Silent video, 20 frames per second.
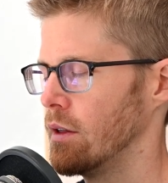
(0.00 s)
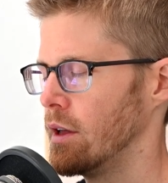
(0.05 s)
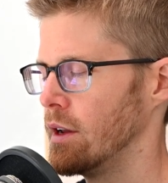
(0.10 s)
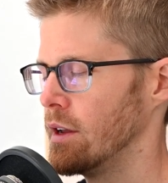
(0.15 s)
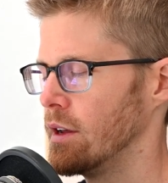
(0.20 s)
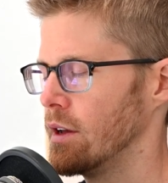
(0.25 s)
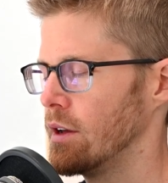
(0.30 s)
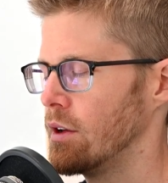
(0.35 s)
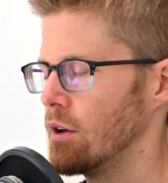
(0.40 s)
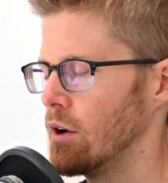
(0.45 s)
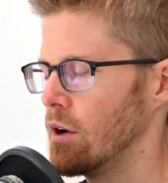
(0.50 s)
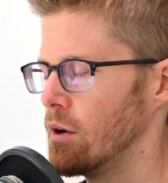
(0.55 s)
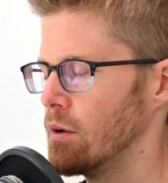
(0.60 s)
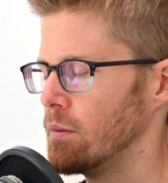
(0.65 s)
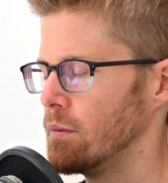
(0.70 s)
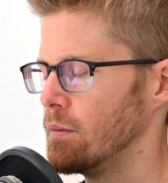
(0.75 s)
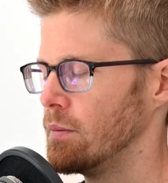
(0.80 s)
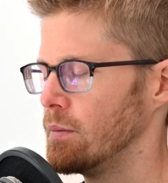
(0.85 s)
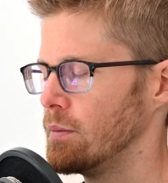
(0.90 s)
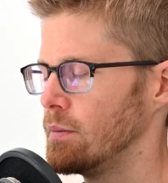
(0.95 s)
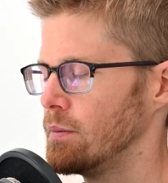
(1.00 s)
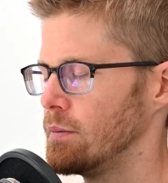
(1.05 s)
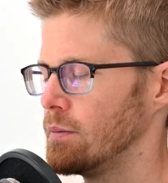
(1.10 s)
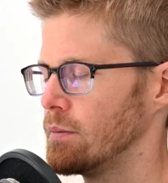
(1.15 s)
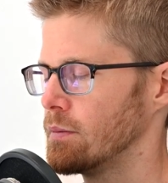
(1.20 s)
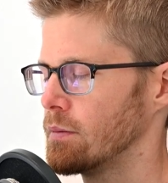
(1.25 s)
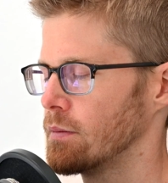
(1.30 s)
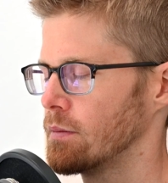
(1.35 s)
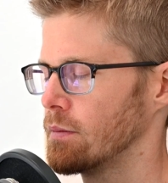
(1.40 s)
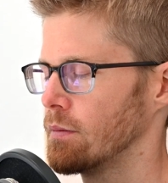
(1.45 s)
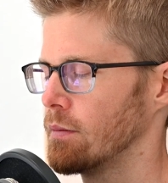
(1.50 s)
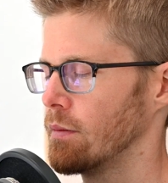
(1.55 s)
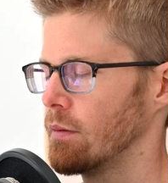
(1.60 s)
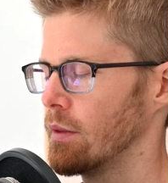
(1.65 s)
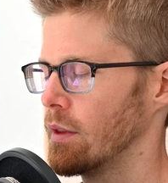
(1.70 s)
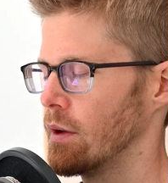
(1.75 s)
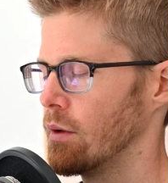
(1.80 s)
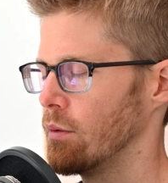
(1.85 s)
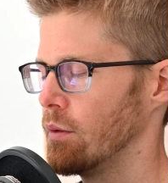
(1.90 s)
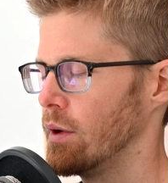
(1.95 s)
Letting it go,
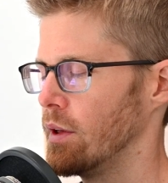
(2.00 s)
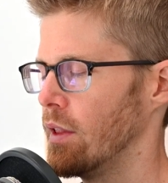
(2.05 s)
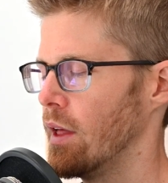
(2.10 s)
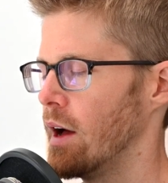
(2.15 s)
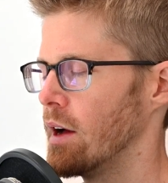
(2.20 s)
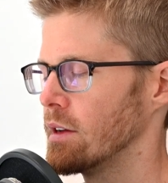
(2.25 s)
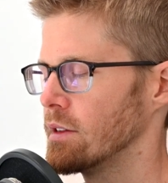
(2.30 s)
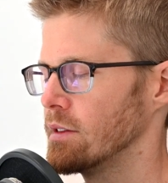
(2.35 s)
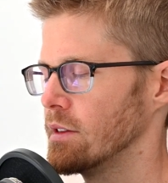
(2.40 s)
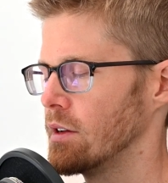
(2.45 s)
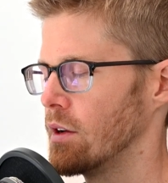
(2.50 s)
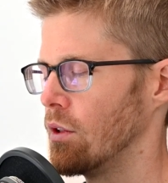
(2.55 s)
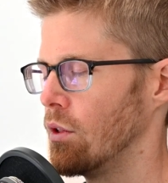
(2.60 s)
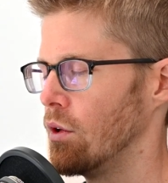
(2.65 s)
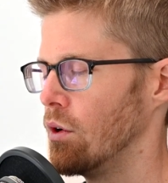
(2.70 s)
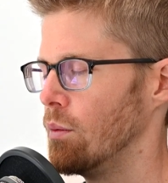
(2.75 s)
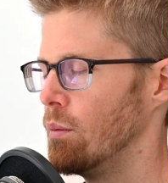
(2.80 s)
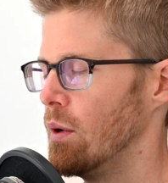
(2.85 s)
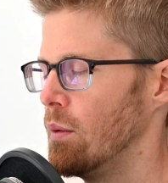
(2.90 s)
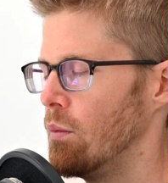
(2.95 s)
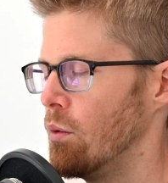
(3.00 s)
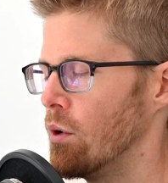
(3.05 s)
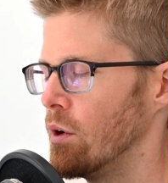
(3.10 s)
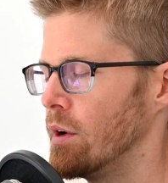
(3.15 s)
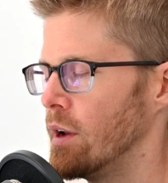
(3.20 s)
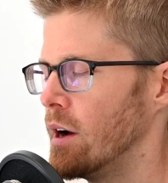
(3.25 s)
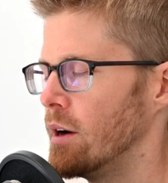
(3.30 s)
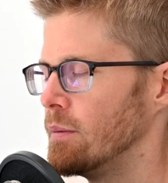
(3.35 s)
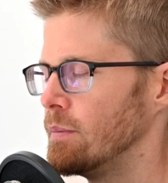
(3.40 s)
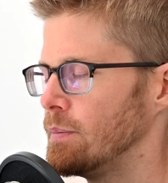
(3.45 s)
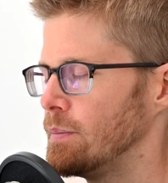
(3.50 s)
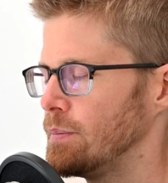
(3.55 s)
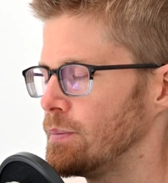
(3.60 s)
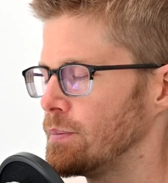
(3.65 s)
relaxing a little bit more now.